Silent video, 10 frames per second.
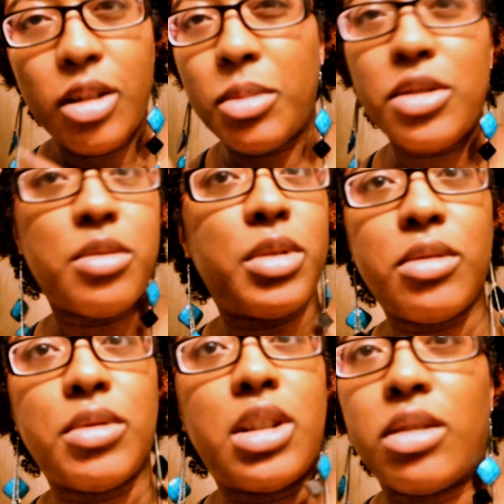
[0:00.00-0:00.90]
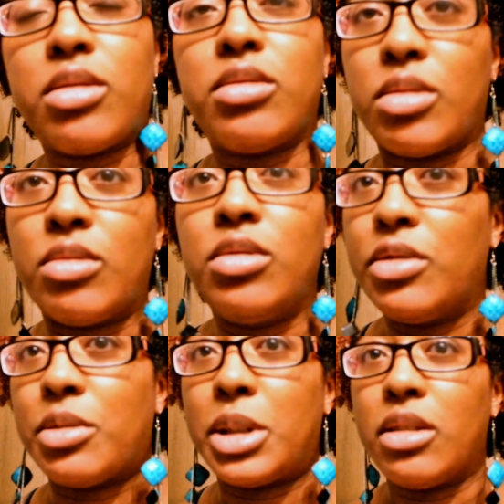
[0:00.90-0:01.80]
elementary and middle were not so
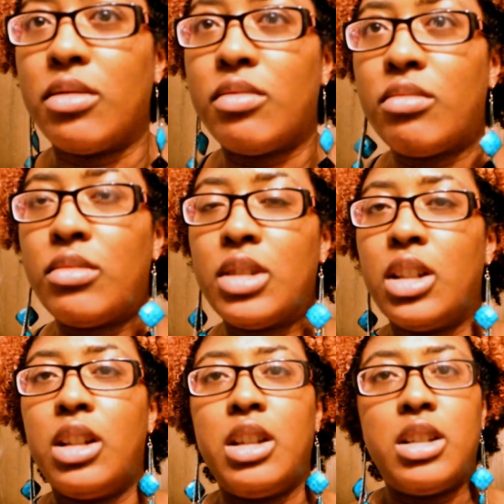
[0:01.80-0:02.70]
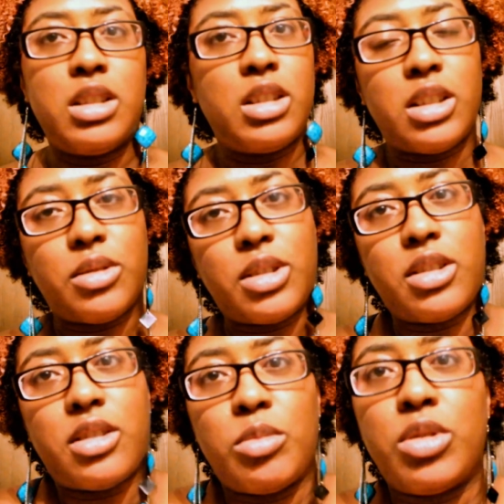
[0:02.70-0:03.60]
cool for me. I was
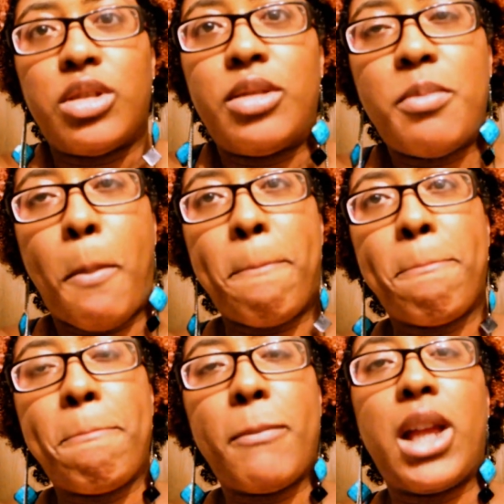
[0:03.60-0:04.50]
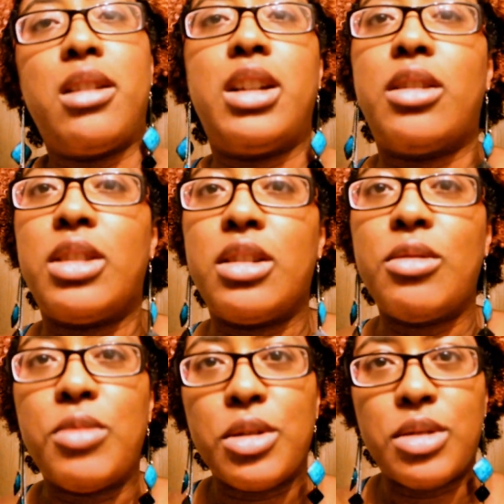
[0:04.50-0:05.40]
constantly bullied. Now, the
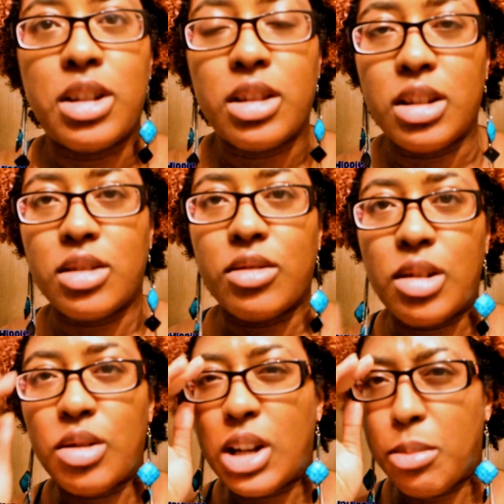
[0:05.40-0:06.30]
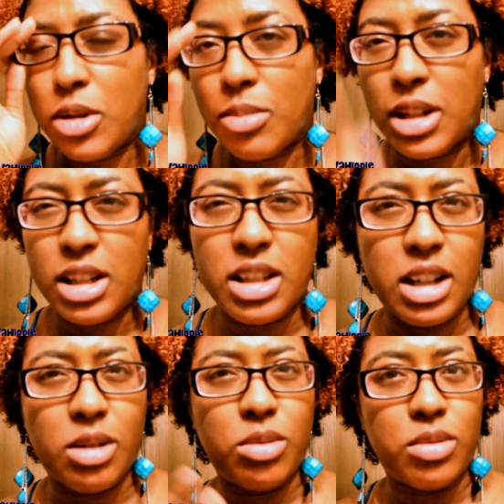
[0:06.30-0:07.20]
other weird thing that started to happen to me as
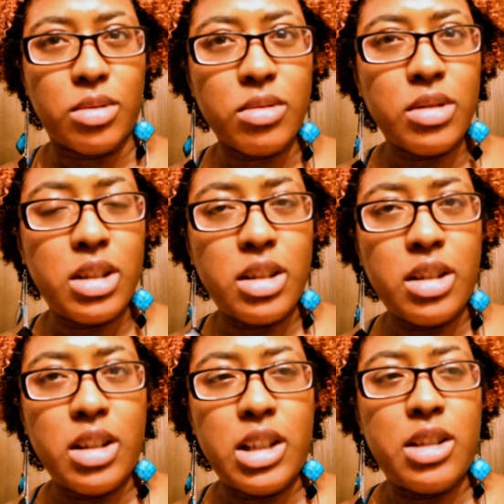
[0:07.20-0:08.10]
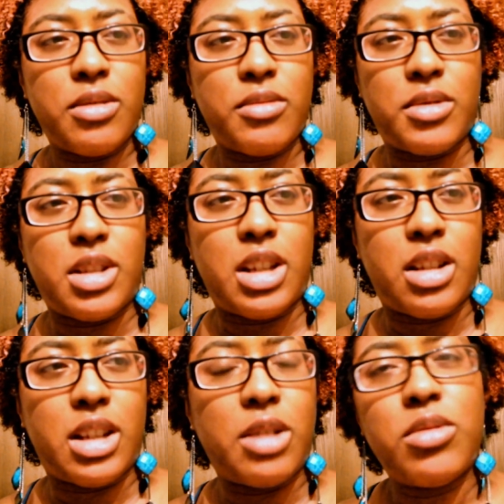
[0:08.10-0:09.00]
I got older was
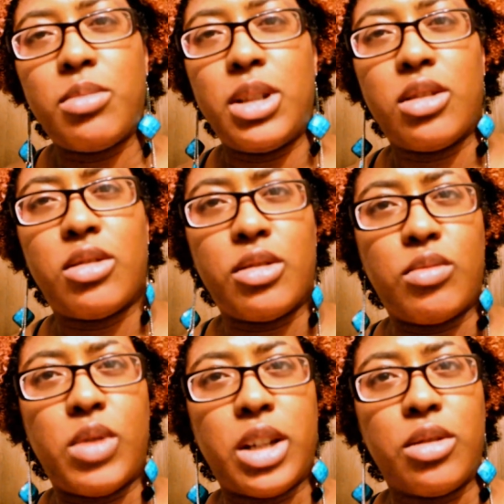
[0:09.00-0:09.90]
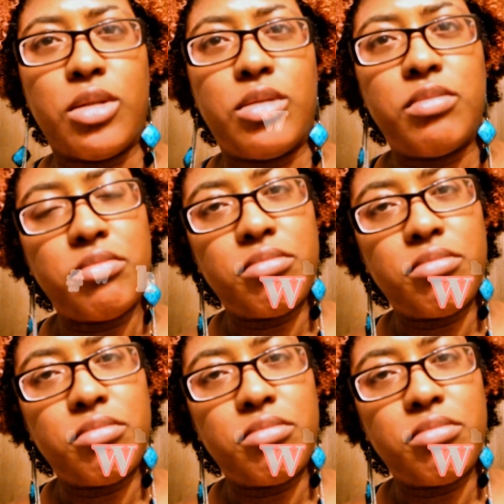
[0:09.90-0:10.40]
that I was being called white girl.